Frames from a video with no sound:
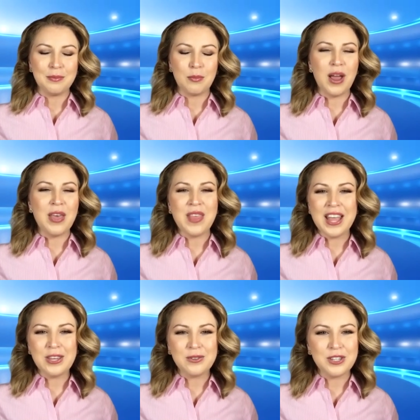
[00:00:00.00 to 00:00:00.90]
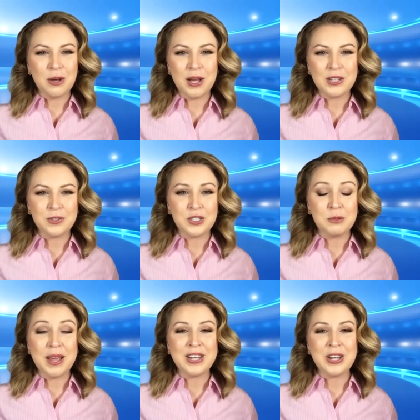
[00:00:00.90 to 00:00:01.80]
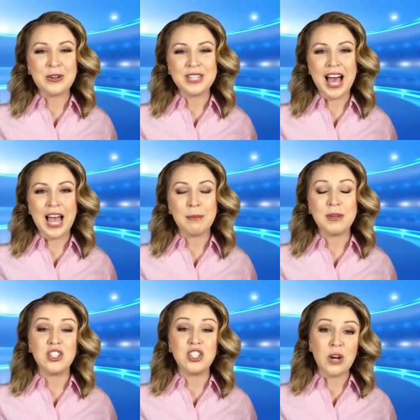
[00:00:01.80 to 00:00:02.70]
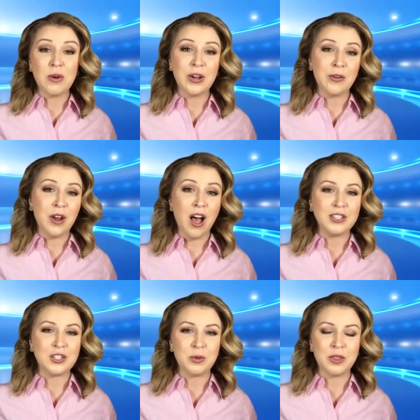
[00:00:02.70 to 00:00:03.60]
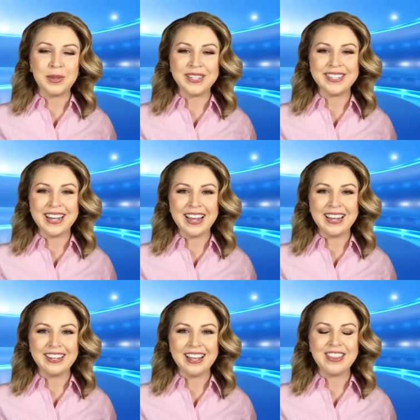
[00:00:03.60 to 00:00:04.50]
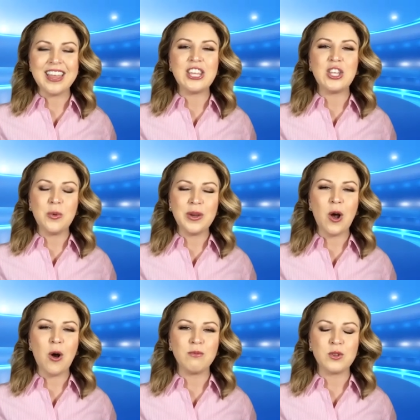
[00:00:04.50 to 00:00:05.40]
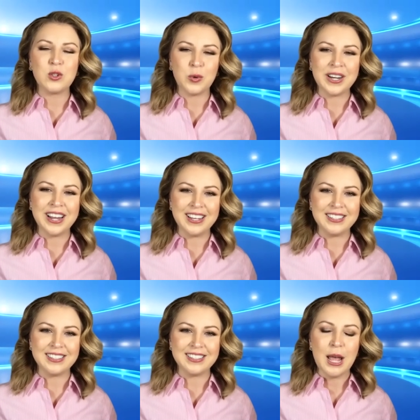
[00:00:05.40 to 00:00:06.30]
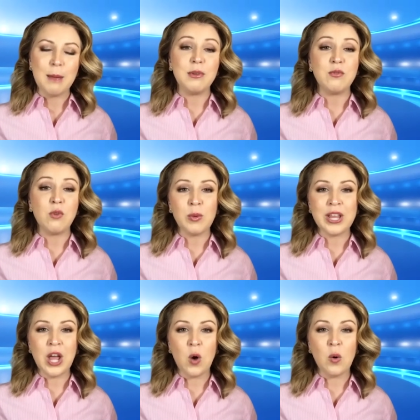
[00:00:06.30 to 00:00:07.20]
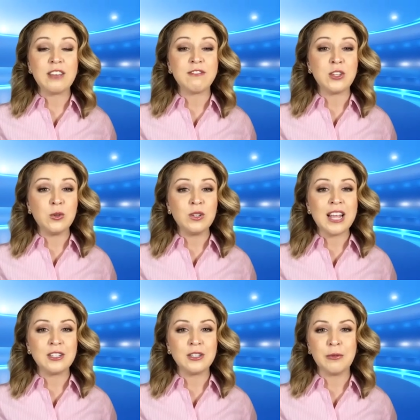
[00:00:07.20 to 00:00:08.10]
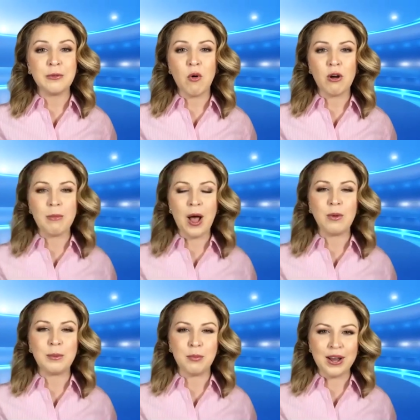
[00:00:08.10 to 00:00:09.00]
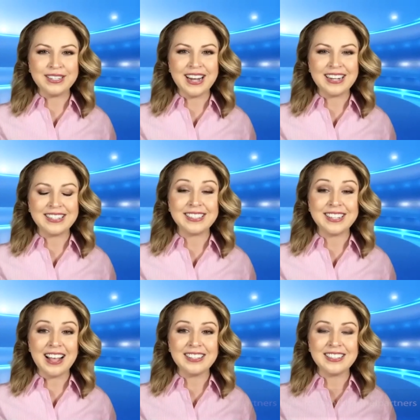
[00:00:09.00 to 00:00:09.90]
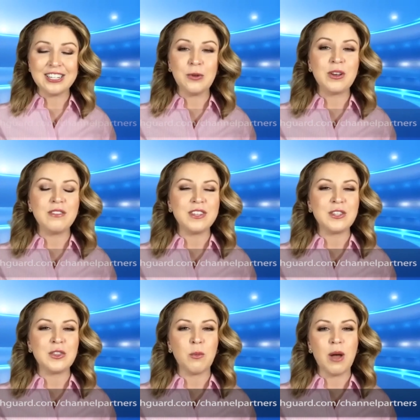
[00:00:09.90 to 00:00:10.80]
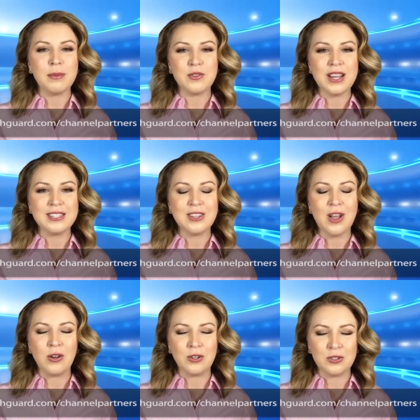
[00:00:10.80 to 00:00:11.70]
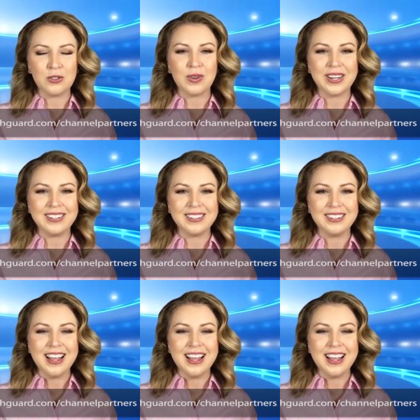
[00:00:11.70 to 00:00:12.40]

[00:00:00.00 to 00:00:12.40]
Brent, thank you so much for spending your time and sharing your knowledge with me today. And thank you at home for joining us. Before we go, if you'd like to learn more about what Brent and I discussed, you can visit the web address on your screen.